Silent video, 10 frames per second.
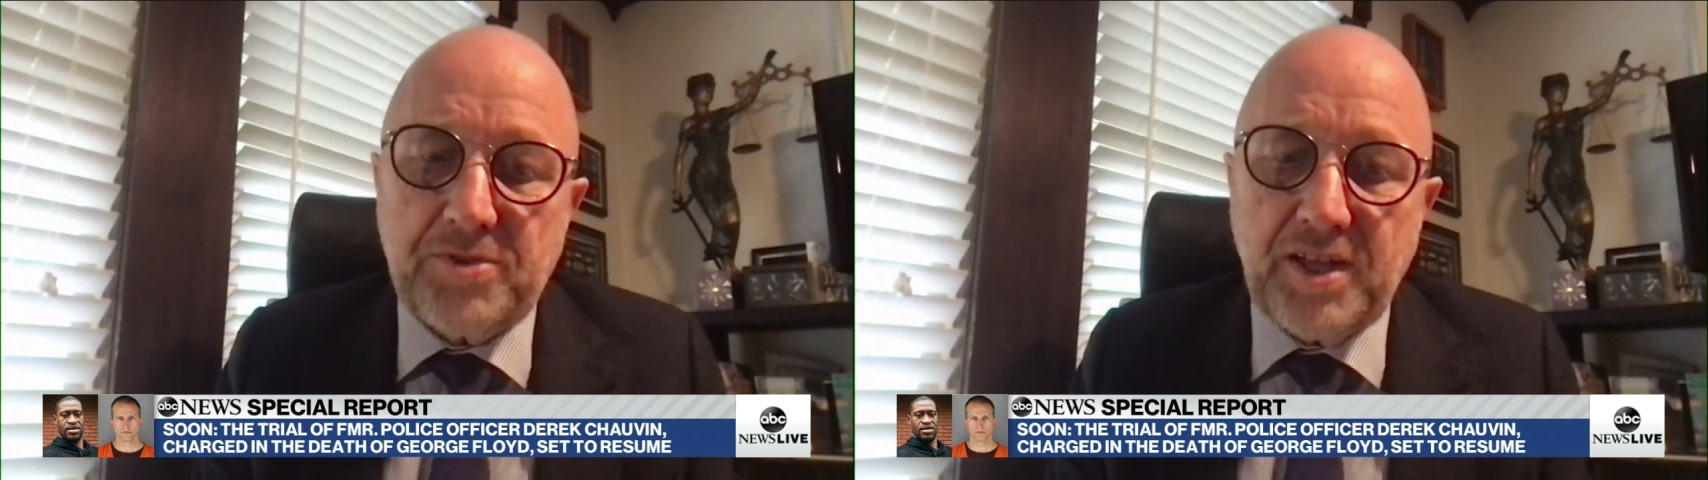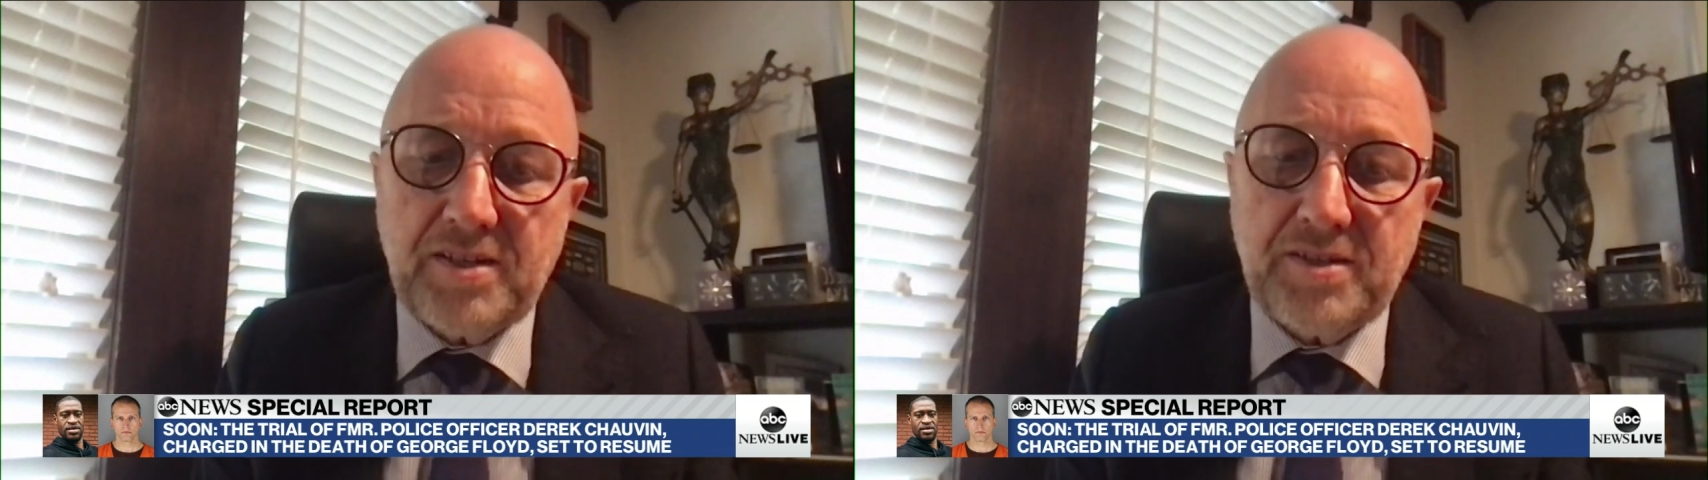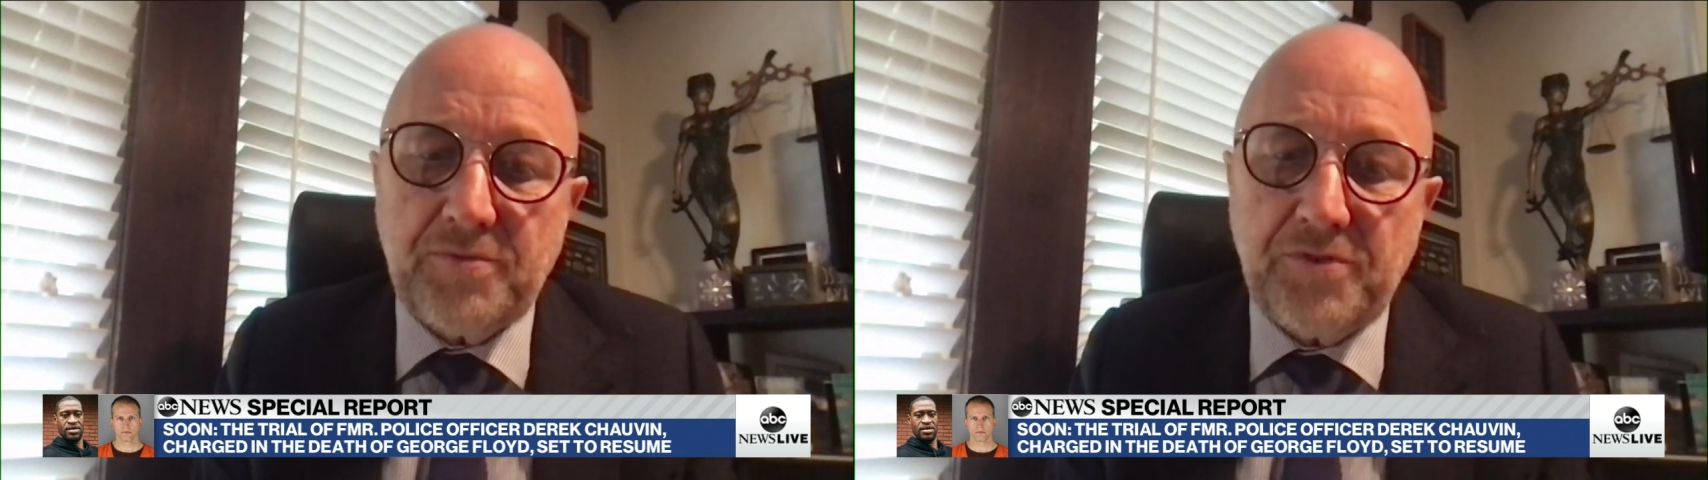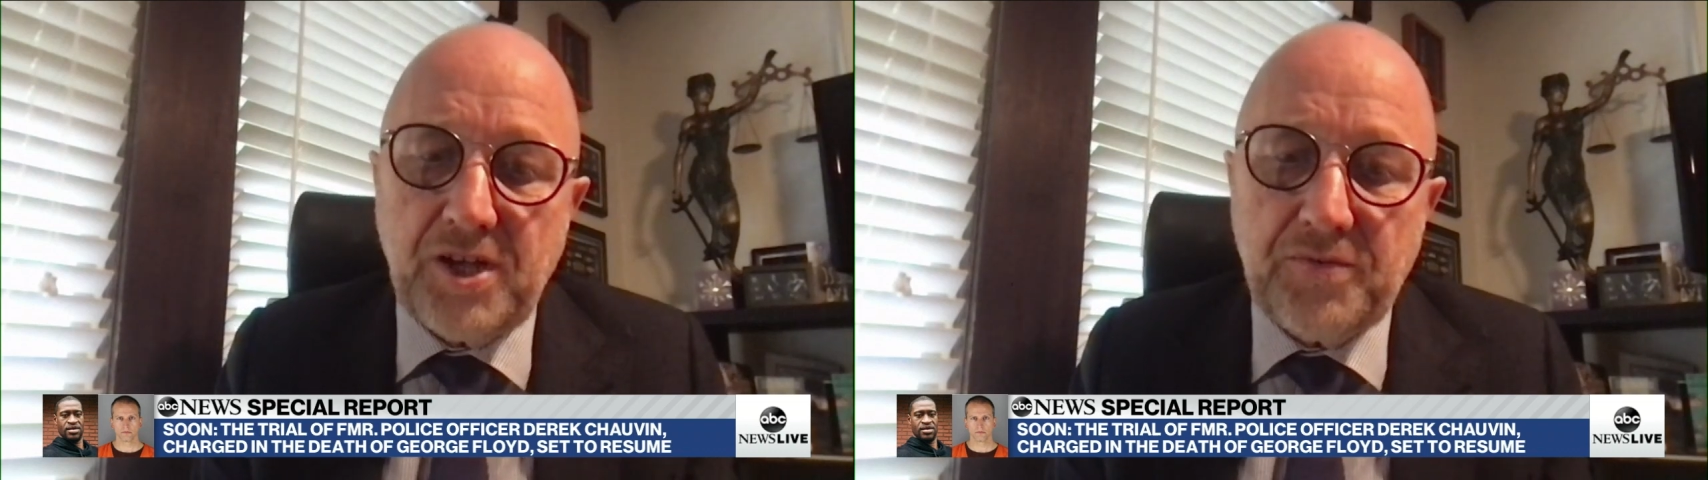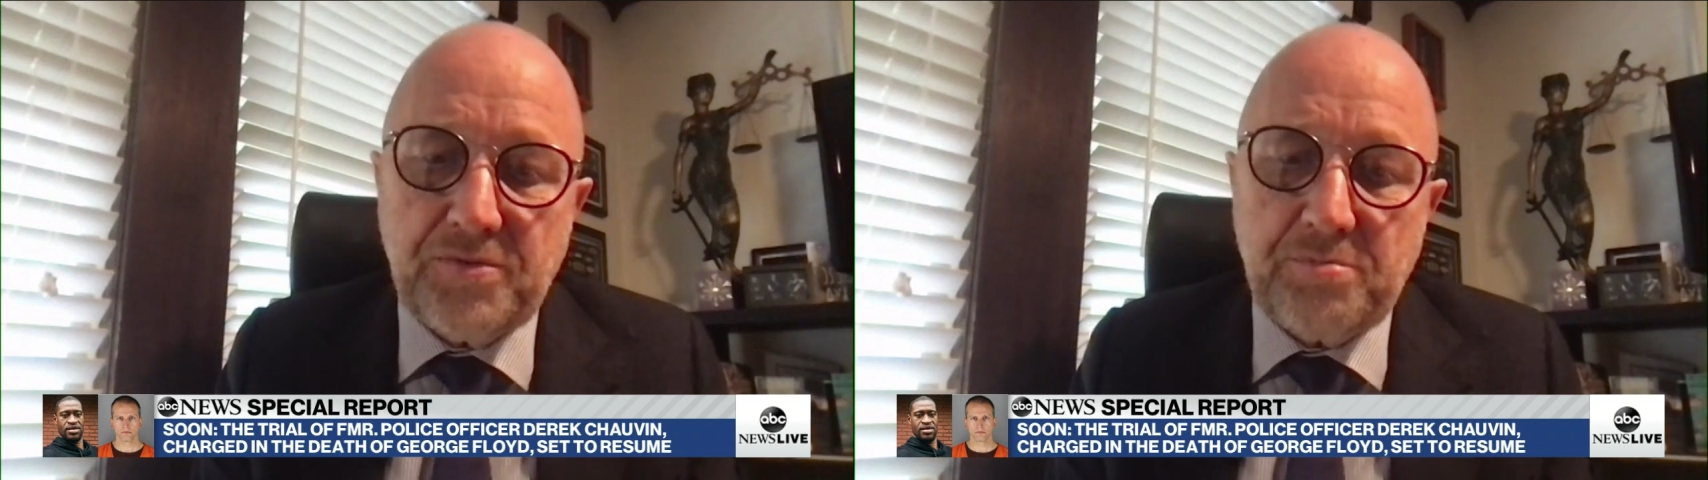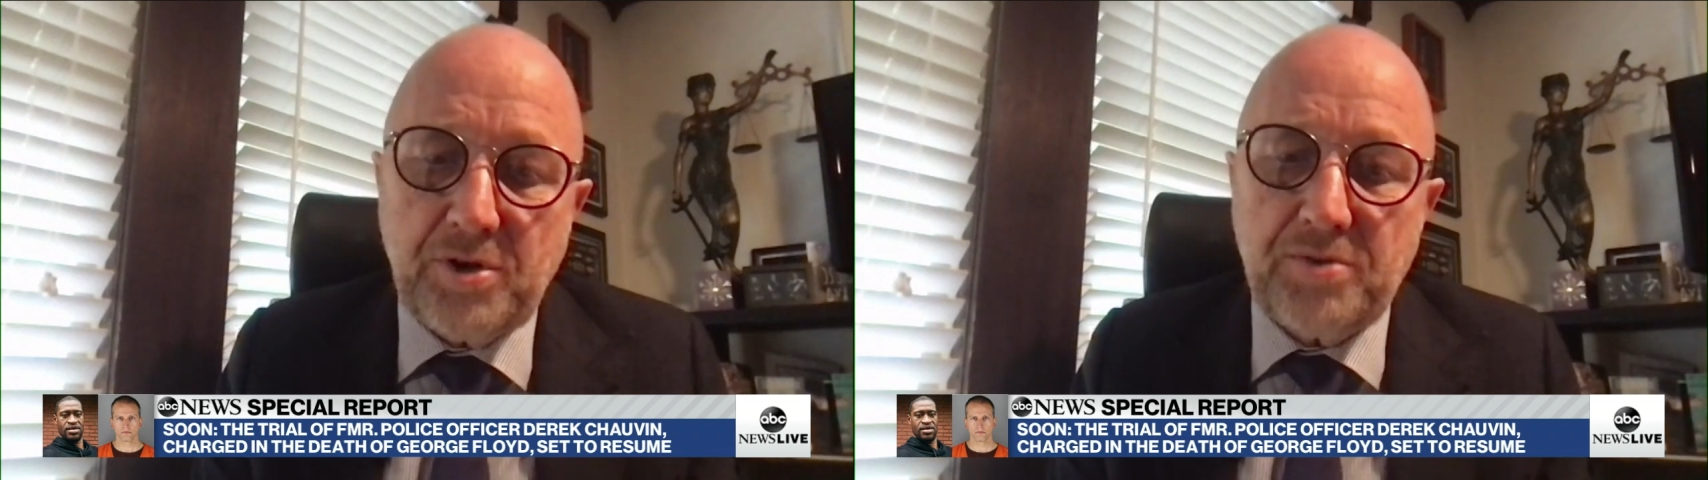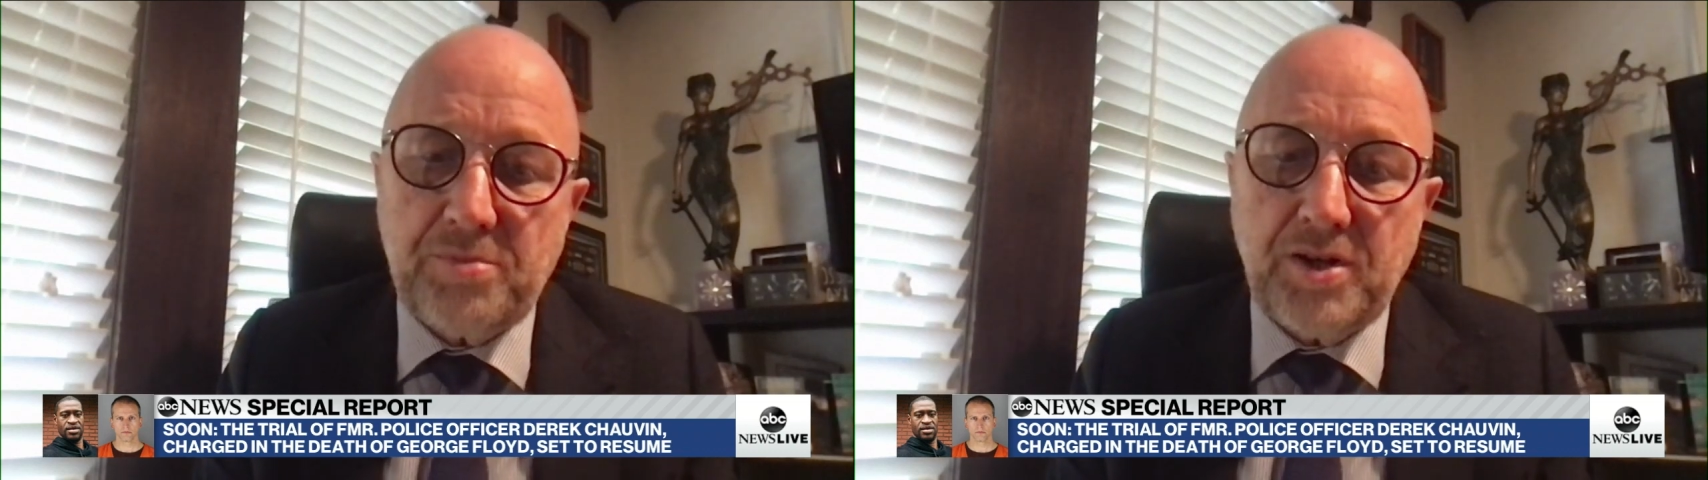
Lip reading: taking the fifth, but